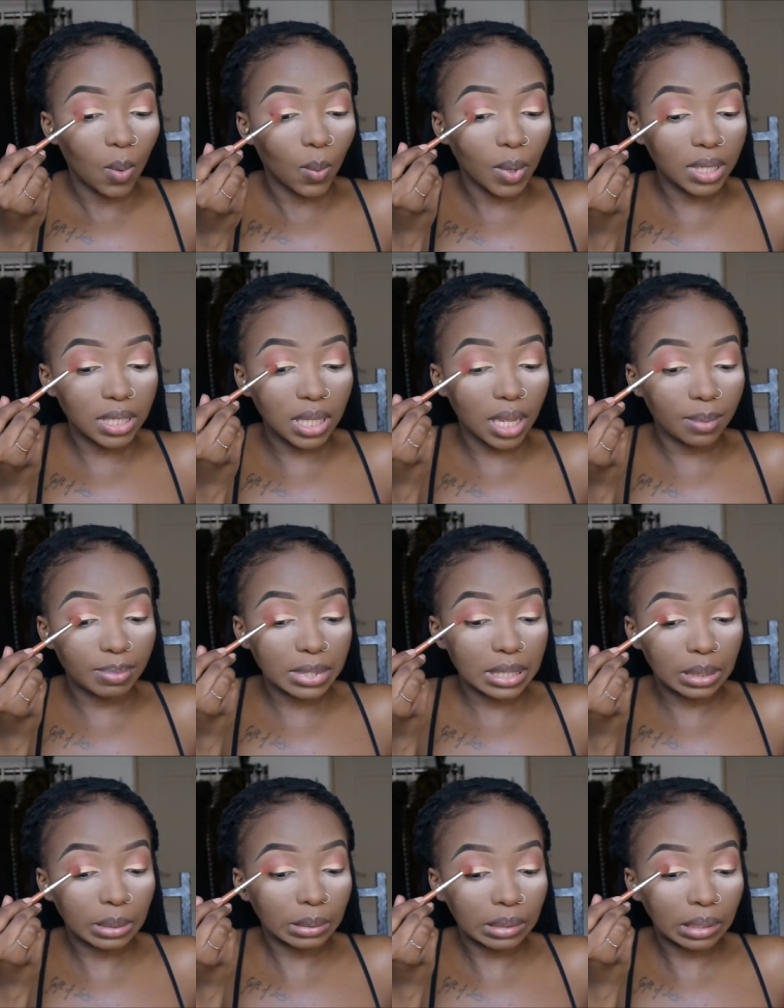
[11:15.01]
What's the
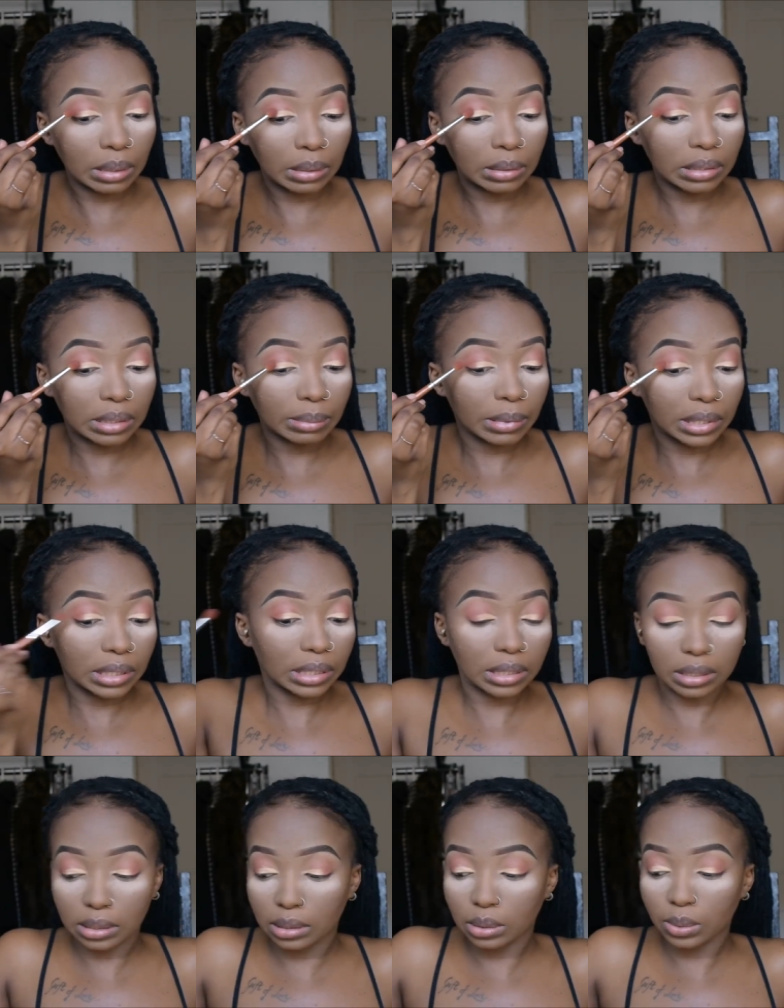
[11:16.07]
episode, y'all? It's about to
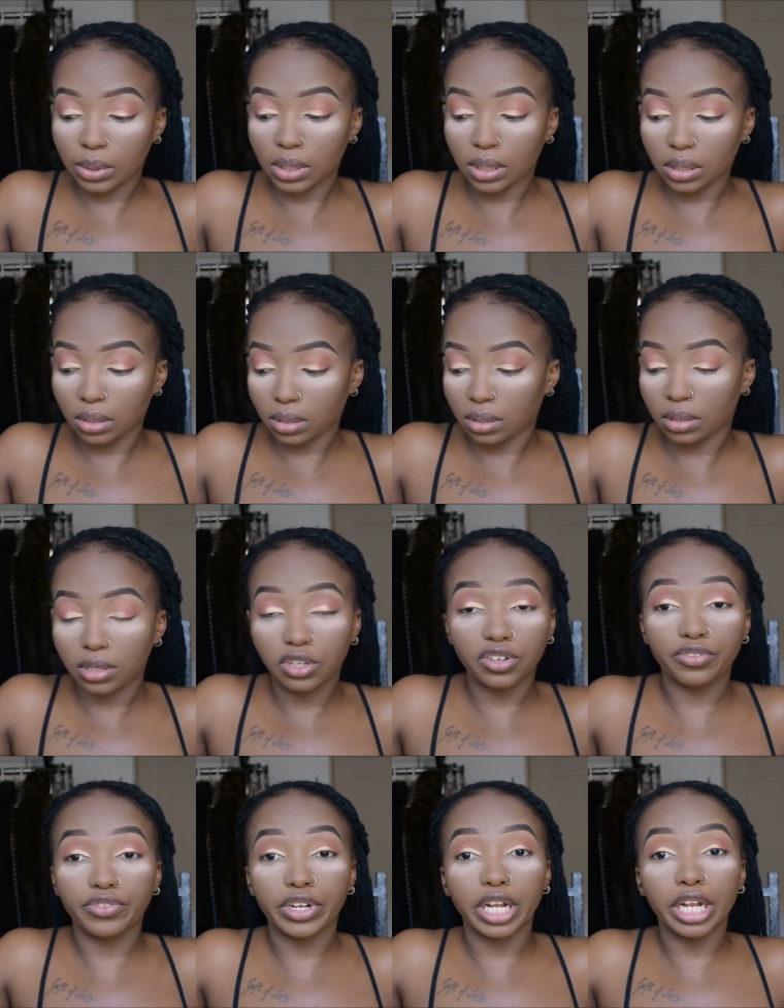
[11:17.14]
get juicy.
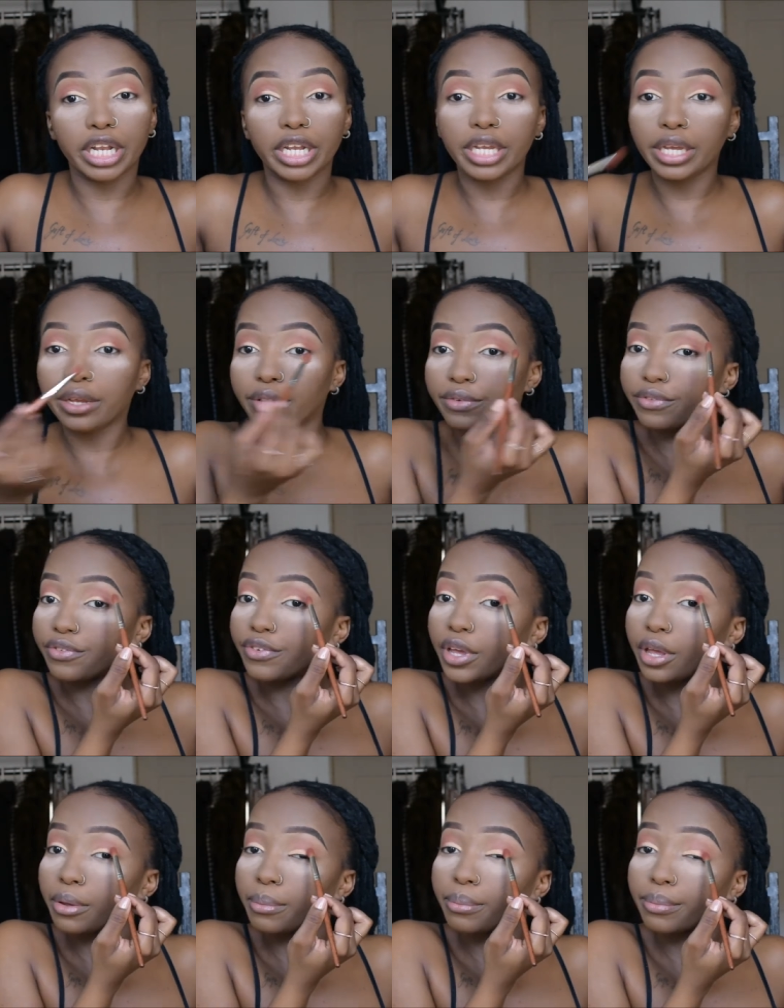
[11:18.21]
She's gonna leave
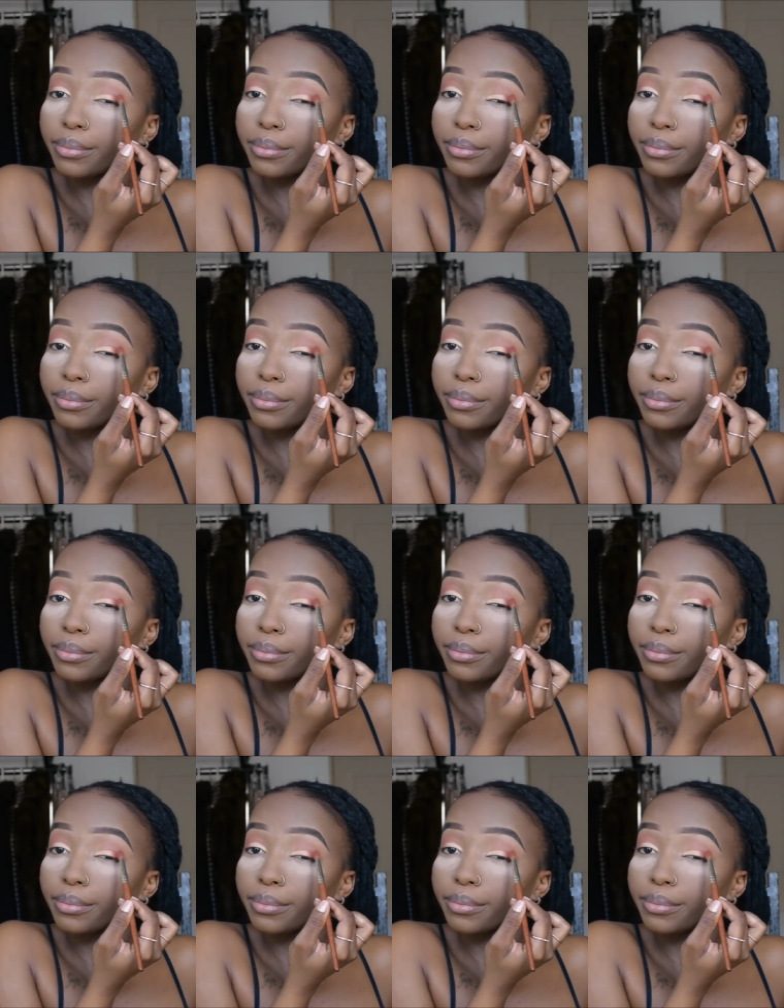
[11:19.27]
him.